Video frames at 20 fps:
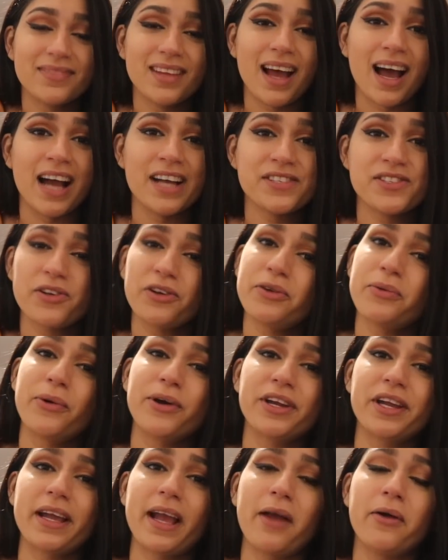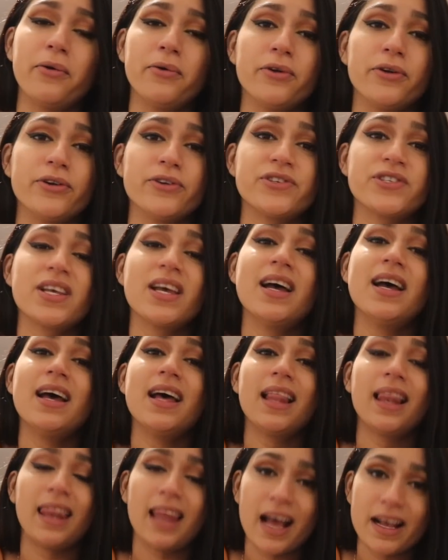I started working at Hooters
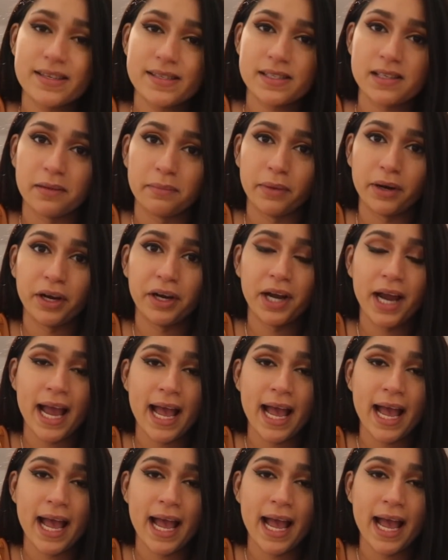last summer,